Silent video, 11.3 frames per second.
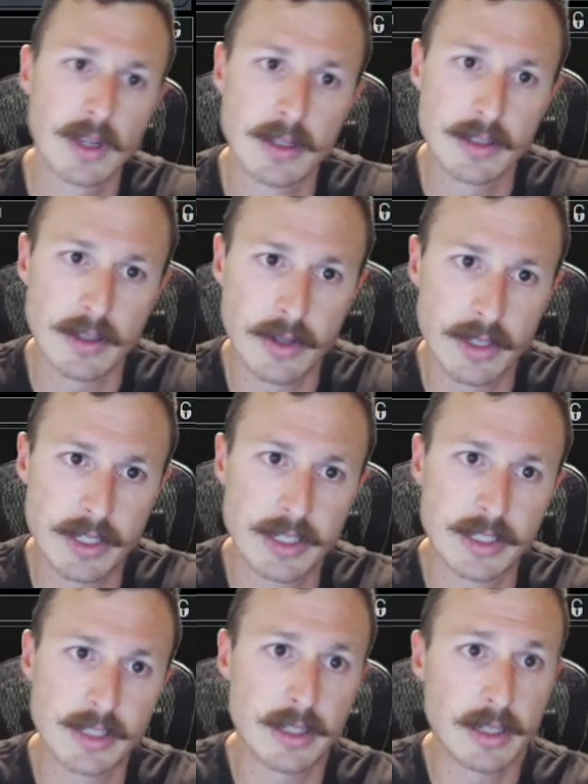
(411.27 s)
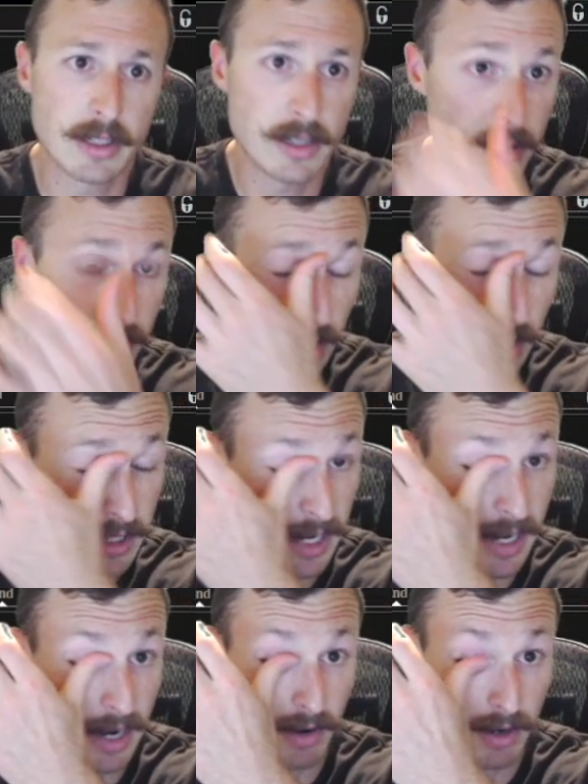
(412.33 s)
So this is this new like
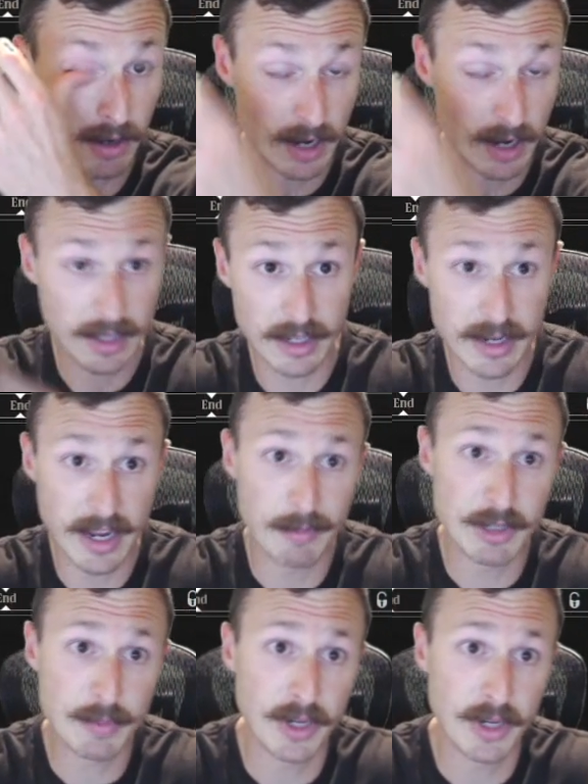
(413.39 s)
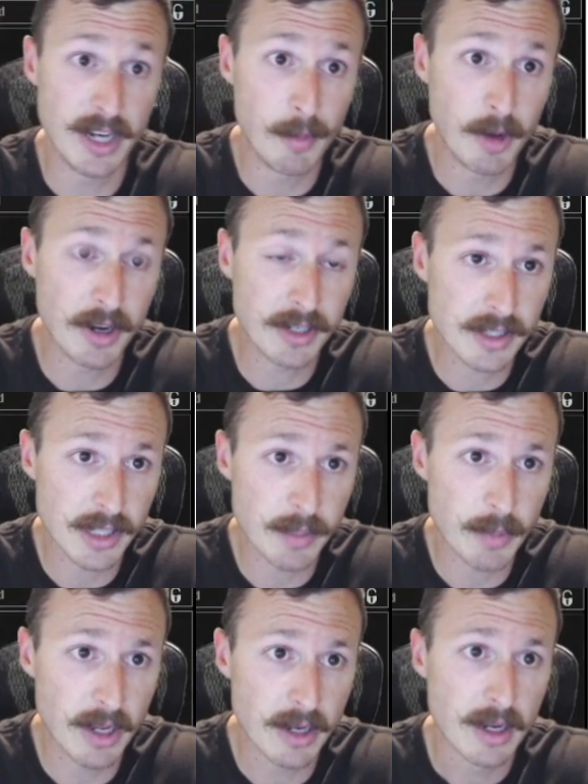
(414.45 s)
standout card. I think the name is pretty dumb, honestly,
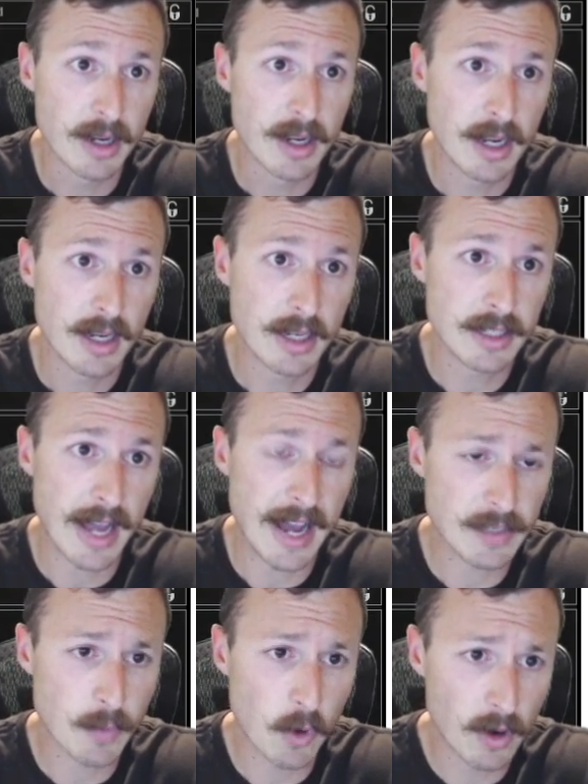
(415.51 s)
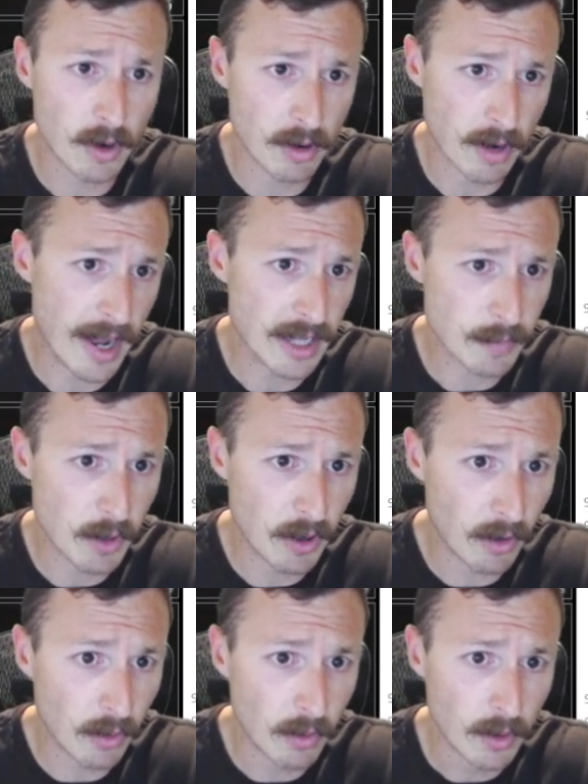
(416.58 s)
but it's Asmore or
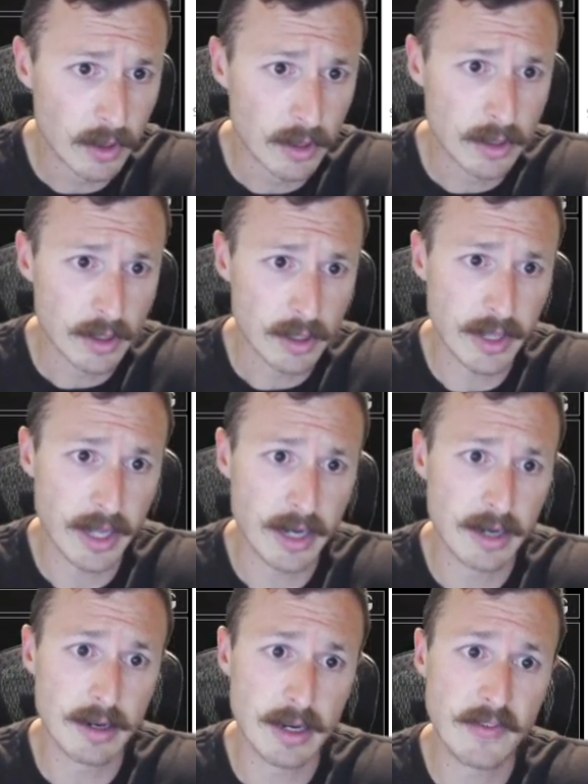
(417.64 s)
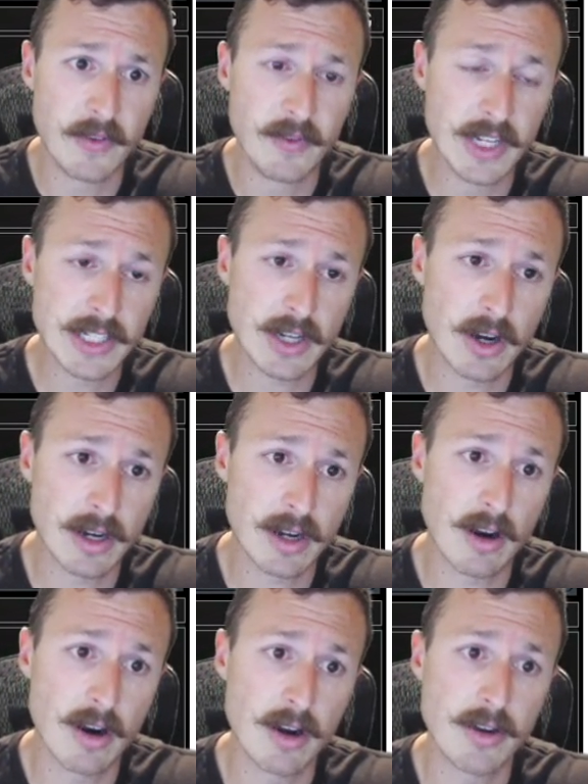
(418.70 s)
Asmo. And then if you've discarded a
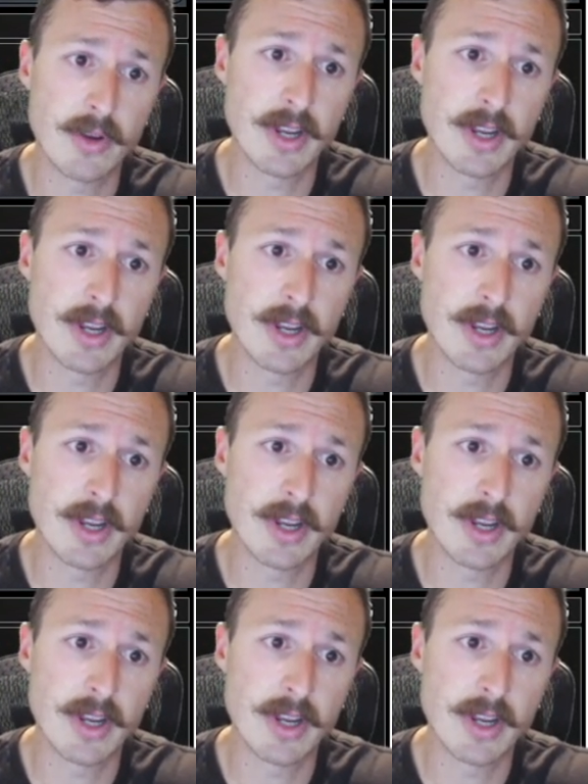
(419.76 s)
card, you can